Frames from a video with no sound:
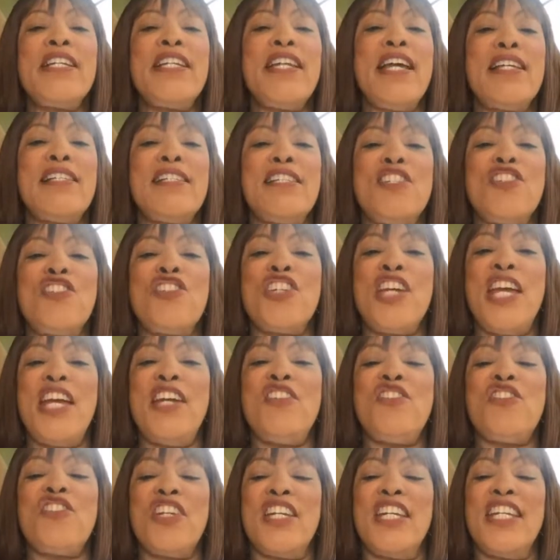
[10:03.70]
doesn't
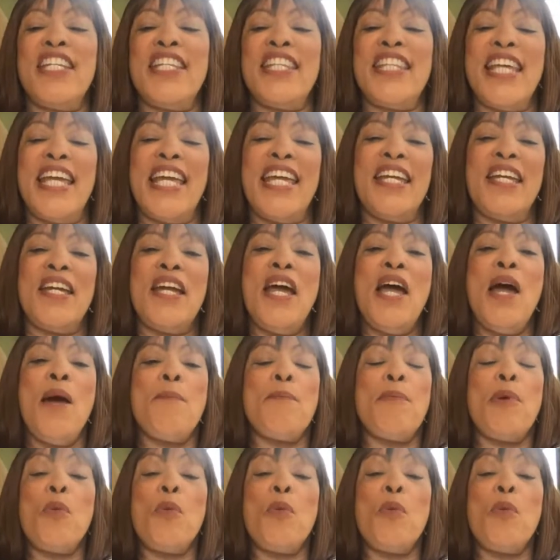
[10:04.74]
change anything.